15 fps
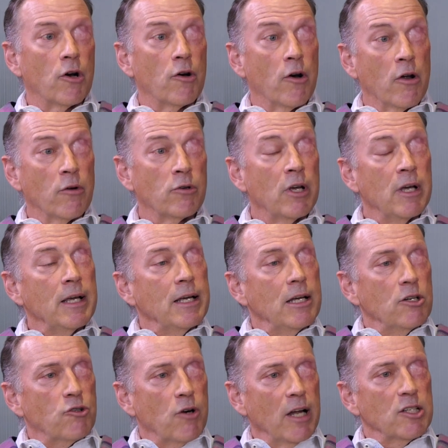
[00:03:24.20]
around
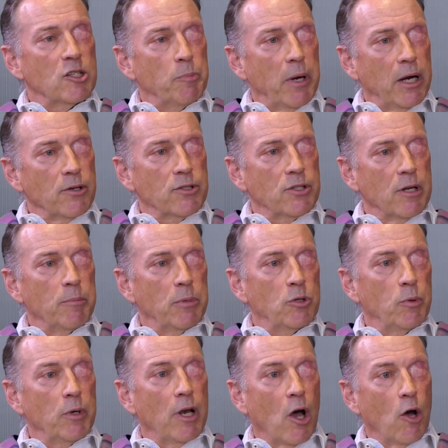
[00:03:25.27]
transparency
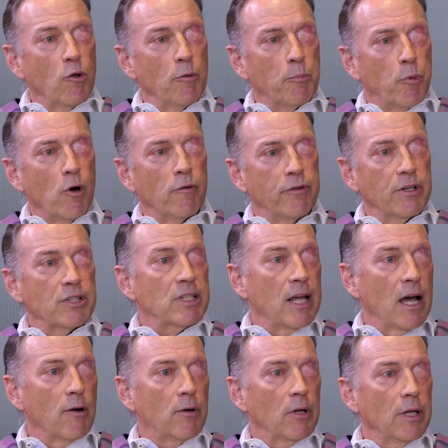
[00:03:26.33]
between how the profit is
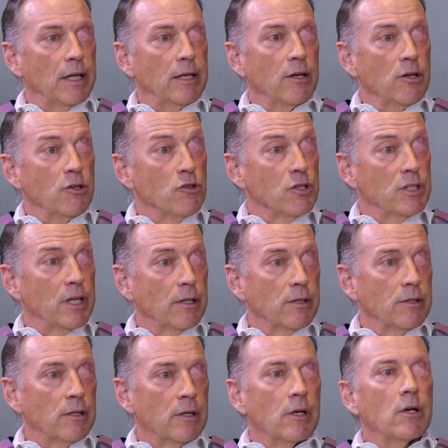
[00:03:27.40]
calculated in New
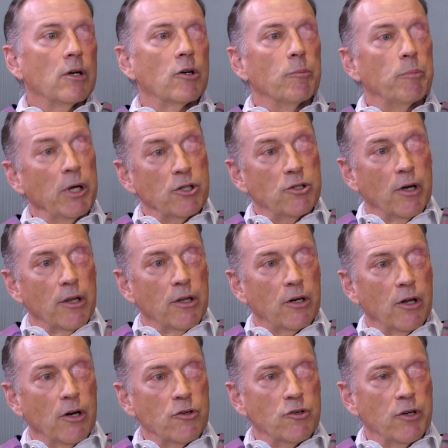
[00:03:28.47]
Zealand compared to other
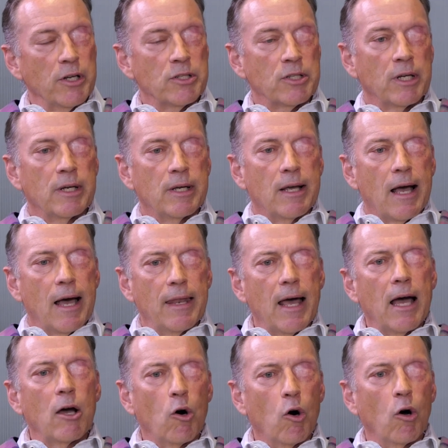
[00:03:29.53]
countries. And
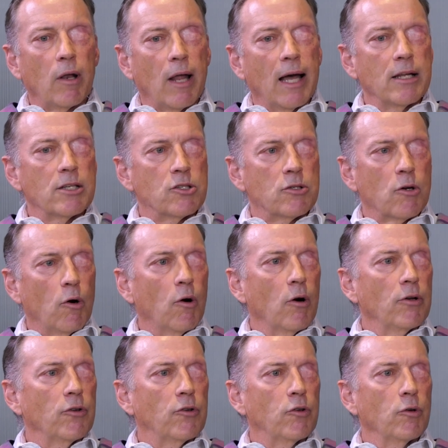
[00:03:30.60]
that all adds
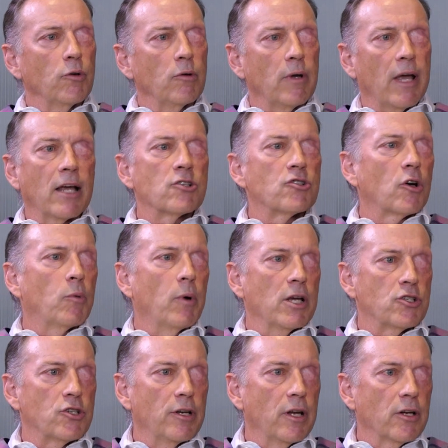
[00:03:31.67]
on to extra
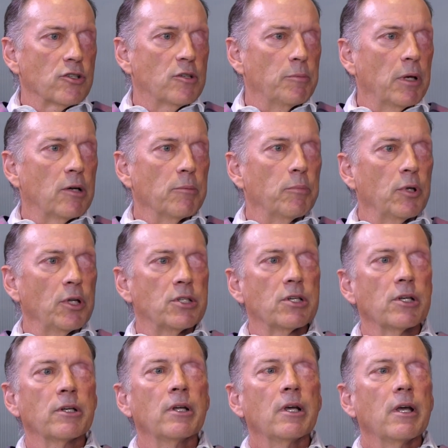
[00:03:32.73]
questionnaires to be
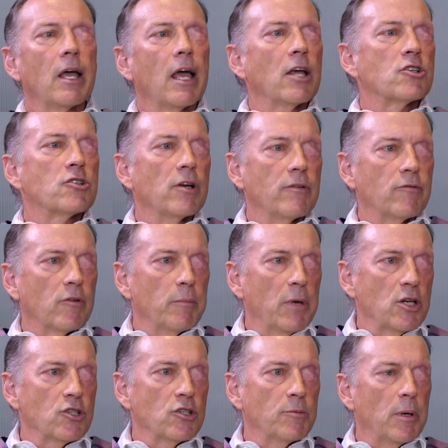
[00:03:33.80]
completed, extra
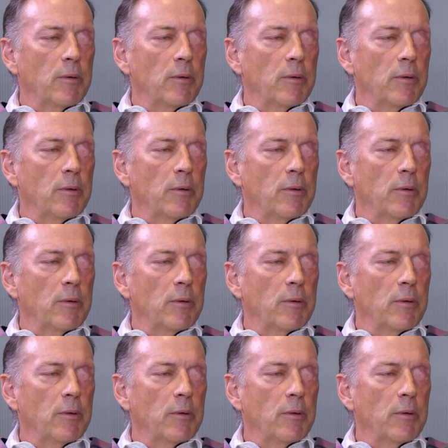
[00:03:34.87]
information to